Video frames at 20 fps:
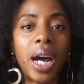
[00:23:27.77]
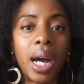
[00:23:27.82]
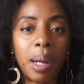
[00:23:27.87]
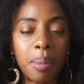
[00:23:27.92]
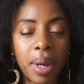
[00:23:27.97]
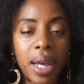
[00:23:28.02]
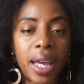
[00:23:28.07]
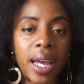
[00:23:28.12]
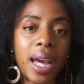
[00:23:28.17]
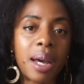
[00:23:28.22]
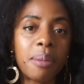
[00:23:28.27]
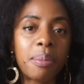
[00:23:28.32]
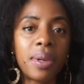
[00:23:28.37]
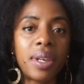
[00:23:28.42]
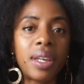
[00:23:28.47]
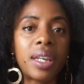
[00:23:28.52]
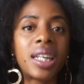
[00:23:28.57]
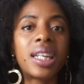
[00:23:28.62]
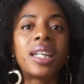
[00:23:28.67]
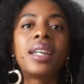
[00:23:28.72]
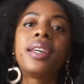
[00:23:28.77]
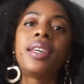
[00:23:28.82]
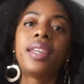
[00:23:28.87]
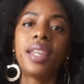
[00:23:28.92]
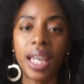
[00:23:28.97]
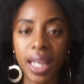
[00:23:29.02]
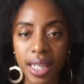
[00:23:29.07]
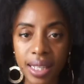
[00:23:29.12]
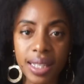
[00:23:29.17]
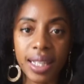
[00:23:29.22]
Am I happier?
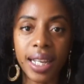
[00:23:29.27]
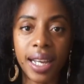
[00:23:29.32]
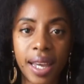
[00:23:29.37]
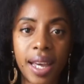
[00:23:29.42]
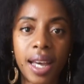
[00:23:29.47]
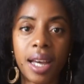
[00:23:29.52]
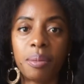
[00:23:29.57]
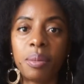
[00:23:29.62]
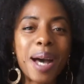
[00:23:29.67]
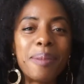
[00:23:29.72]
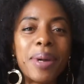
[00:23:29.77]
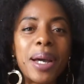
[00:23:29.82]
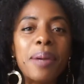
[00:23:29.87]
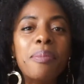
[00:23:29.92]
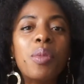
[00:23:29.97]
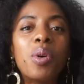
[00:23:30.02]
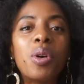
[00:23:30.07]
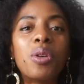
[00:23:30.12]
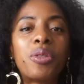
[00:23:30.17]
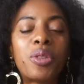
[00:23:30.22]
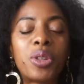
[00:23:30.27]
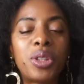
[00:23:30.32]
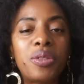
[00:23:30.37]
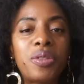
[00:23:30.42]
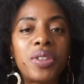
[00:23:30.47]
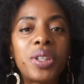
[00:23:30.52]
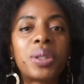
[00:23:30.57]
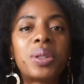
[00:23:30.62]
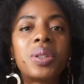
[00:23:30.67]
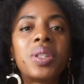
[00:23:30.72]
Yes, I am. Am I more
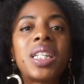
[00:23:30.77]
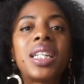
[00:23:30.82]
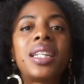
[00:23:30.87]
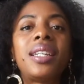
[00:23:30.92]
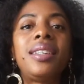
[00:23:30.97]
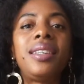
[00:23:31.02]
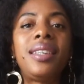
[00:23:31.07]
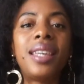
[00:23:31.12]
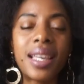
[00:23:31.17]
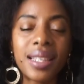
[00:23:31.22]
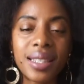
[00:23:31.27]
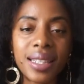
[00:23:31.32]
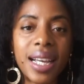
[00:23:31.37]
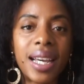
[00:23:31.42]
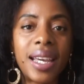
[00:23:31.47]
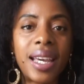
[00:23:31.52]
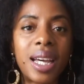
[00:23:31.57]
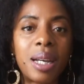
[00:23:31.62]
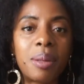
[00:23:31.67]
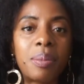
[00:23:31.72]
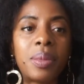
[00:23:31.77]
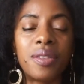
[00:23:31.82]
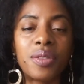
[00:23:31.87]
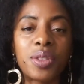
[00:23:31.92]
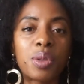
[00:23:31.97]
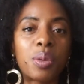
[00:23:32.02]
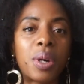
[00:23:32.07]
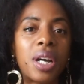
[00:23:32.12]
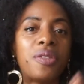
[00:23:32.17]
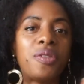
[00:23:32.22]
fulfilled? Yes, I am.
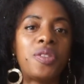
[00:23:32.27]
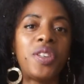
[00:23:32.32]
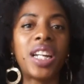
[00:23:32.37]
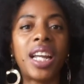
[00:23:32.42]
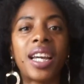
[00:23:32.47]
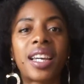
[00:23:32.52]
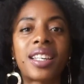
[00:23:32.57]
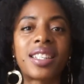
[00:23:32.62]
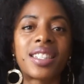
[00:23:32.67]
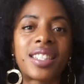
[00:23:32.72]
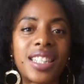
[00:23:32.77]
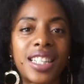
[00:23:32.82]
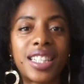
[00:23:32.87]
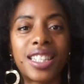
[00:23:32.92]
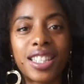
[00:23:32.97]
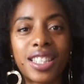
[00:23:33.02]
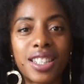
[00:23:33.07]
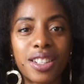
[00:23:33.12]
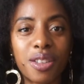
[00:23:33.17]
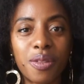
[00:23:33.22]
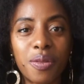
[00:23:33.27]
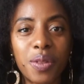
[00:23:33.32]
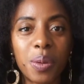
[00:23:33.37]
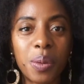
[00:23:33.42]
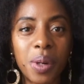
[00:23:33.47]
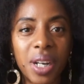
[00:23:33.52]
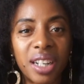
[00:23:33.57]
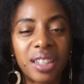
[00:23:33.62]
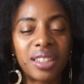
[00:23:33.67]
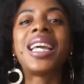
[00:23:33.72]
Do I feel like a citizen of the
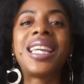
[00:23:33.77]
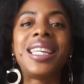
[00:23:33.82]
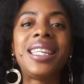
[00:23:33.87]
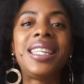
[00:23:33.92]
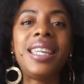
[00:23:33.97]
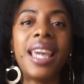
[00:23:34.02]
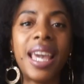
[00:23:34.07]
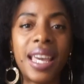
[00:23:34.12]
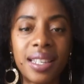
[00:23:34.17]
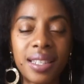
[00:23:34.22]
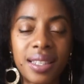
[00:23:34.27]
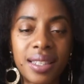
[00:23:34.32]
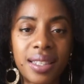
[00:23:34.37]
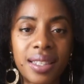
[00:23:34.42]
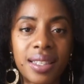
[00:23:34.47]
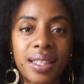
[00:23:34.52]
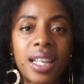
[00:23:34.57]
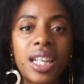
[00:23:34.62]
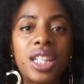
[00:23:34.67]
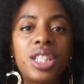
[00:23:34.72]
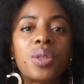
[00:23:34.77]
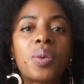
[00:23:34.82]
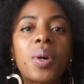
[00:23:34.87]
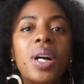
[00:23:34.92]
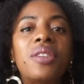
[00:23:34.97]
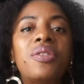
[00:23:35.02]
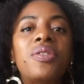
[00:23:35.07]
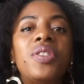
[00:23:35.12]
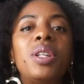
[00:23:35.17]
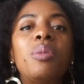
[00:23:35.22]
world? Yes. Do
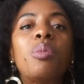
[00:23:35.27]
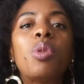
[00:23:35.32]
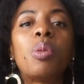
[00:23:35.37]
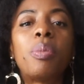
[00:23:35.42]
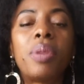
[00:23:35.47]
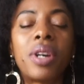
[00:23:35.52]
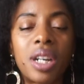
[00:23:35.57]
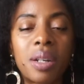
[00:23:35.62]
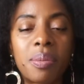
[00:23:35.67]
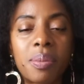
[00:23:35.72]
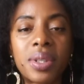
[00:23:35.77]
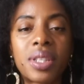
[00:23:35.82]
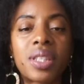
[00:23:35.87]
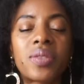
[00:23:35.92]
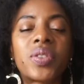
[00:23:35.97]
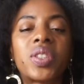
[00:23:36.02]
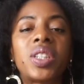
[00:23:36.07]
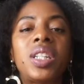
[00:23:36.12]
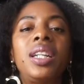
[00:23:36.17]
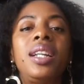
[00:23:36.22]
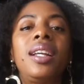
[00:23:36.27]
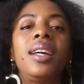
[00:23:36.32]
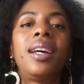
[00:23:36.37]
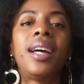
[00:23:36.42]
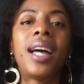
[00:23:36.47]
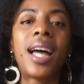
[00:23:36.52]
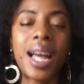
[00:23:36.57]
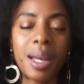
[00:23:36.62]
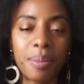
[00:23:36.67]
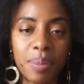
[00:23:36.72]
I feel more purposeful?
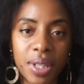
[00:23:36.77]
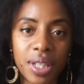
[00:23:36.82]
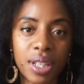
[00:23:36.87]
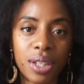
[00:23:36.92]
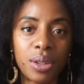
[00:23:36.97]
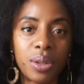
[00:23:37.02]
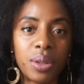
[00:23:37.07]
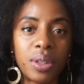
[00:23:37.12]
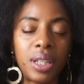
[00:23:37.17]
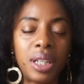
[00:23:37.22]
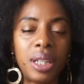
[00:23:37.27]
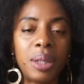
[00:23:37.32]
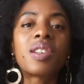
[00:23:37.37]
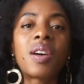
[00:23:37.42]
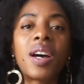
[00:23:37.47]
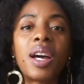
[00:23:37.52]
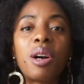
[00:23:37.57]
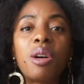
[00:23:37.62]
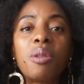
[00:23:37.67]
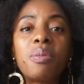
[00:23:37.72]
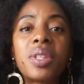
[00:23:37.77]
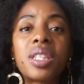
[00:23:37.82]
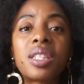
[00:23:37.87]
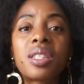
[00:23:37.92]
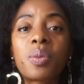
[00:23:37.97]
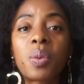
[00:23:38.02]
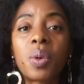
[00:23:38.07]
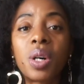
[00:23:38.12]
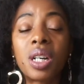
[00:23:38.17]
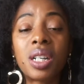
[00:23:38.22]
Absolutely. So I hope
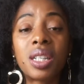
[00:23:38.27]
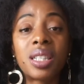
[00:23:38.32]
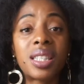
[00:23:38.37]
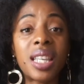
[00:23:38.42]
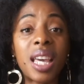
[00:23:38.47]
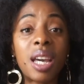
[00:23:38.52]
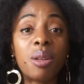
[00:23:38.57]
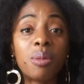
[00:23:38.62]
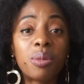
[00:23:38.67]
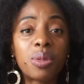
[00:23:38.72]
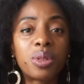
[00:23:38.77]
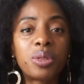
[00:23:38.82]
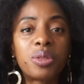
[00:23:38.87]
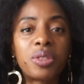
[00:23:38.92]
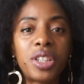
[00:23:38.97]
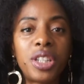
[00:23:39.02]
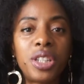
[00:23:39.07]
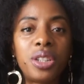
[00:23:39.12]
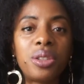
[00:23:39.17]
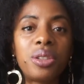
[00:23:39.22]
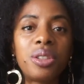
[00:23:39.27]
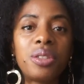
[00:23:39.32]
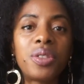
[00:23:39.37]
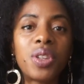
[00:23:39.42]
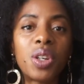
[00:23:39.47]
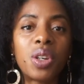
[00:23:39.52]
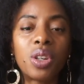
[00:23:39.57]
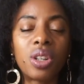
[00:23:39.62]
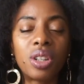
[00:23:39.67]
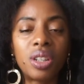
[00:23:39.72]
this was helpful for you if
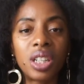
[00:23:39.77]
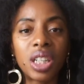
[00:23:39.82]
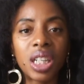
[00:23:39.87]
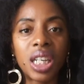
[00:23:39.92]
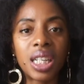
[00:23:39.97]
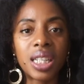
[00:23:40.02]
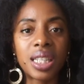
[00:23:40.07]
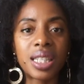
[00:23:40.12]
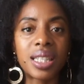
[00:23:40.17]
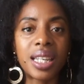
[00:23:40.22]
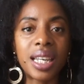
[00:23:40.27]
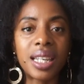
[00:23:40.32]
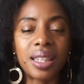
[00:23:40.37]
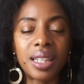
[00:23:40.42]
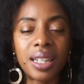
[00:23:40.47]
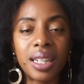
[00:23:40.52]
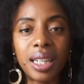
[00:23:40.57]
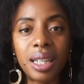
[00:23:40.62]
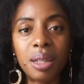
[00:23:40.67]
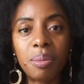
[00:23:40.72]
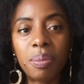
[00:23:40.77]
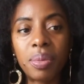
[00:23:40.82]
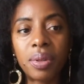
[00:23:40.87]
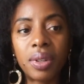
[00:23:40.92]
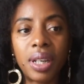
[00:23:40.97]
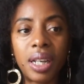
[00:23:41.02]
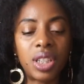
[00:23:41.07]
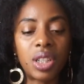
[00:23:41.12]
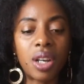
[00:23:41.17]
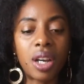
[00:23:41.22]
you're looking to take the leap.
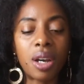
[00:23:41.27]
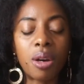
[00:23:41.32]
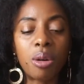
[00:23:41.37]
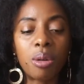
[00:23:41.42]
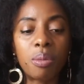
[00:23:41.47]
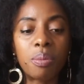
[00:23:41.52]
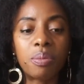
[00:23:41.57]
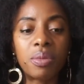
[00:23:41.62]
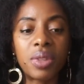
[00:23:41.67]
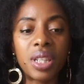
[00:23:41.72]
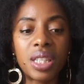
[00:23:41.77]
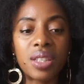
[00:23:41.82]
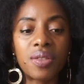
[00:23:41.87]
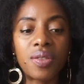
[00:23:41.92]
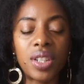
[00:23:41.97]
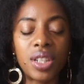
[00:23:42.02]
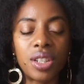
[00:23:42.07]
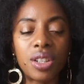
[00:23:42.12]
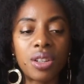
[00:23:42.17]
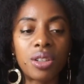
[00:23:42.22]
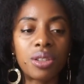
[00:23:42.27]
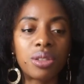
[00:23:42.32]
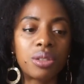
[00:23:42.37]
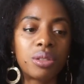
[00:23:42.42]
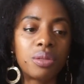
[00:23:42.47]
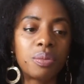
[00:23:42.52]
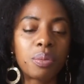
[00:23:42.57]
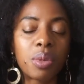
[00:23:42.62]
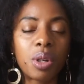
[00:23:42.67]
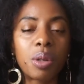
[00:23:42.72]
You know, I hope this
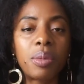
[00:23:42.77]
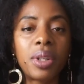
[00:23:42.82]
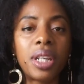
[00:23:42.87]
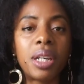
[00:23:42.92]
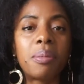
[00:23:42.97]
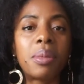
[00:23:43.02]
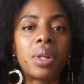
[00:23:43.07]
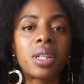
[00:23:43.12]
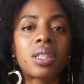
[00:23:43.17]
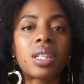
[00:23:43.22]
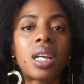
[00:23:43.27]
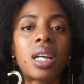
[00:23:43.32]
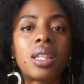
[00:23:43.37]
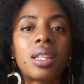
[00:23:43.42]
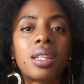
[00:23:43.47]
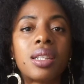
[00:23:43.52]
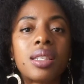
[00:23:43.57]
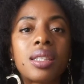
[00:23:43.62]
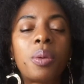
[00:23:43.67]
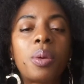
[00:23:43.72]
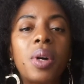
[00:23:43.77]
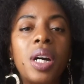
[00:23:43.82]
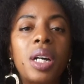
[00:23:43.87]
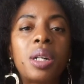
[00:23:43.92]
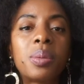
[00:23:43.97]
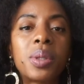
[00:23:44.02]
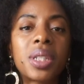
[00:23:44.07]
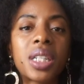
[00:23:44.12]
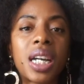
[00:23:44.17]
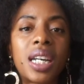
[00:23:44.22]
video, probably amongst others, will
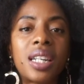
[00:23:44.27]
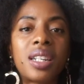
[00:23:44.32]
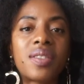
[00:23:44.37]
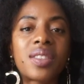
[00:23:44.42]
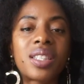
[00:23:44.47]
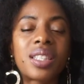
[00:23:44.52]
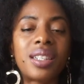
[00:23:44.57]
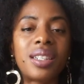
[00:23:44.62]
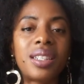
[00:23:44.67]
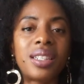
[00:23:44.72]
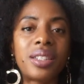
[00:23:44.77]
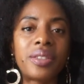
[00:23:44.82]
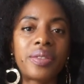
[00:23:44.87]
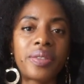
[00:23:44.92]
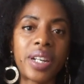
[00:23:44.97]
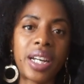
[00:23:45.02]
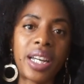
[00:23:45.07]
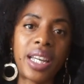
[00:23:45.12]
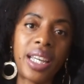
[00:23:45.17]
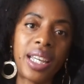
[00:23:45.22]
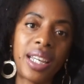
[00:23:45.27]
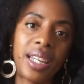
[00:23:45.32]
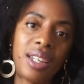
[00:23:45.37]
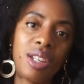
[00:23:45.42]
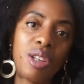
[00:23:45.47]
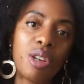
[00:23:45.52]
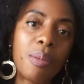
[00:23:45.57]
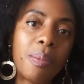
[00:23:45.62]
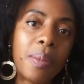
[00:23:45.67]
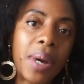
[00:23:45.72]
help to kind of solidify
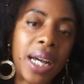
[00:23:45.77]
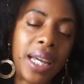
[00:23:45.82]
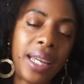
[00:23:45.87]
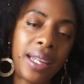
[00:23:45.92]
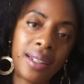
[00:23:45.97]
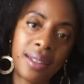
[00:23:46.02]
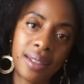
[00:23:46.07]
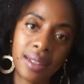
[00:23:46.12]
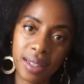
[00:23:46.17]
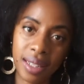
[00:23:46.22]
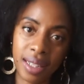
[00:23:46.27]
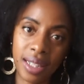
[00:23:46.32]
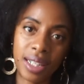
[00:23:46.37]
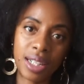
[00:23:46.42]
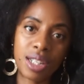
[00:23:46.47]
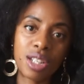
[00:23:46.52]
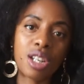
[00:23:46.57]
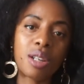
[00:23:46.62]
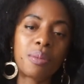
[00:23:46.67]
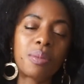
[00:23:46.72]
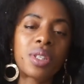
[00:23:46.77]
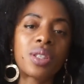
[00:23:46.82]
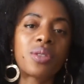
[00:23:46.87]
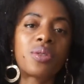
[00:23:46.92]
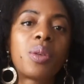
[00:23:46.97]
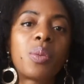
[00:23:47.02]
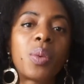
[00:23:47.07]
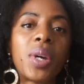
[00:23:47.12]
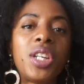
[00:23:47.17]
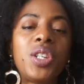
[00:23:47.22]
your mind in terms
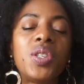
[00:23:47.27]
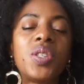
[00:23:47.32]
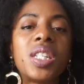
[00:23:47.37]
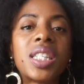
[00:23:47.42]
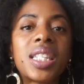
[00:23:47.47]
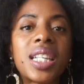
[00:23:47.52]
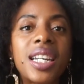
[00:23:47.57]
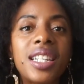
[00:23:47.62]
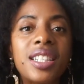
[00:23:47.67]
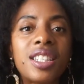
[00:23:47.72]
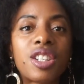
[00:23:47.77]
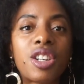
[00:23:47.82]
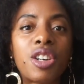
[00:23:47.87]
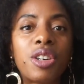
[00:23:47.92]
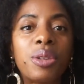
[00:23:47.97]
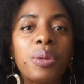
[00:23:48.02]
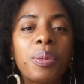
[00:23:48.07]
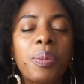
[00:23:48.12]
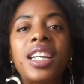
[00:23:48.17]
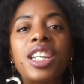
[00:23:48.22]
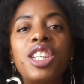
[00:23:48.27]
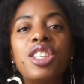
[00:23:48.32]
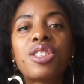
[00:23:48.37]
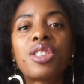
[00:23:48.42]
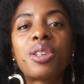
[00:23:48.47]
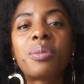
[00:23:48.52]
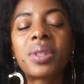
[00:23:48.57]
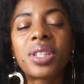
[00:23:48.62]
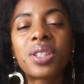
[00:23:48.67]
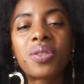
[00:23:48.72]
of where you decide to go. Thank you
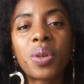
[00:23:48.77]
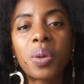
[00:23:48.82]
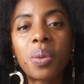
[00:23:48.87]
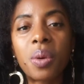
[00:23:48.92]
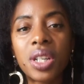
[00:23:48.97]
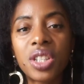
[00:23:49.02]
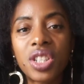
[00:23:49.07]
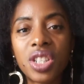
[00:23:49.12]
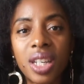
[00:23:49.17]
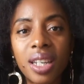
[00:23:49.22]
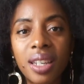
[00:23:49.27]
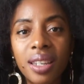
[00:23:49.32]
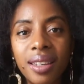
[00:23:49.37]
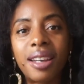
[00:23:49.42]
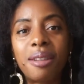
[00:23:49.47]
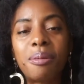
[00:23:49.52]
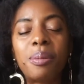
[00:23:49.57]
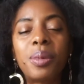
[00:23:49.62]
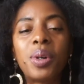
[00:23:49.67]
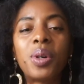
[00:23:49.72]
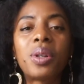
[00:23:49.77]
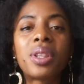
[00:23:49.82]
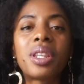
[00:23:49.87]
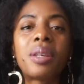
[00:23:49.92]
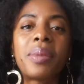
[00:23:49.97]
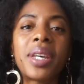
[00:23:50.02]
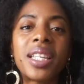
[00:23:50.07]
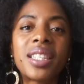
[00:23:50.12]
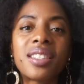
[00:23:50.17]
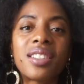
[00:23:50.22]
so much for watching. All the
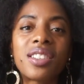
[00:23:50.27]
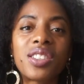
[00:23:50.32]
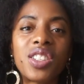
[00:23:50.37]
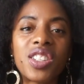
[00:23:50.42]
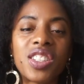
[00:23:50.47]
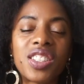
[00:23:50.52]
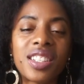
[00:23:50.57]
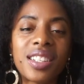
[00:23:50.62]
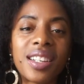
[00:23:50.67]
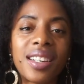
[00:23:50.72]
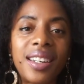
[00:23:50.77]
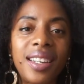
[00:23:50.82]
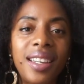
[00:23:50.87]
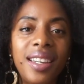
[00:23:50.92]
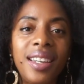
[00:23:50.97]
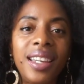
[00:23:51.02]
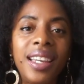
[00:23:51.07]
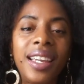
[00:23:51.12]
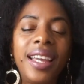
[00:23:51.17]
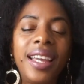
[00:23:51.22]
best on your journey.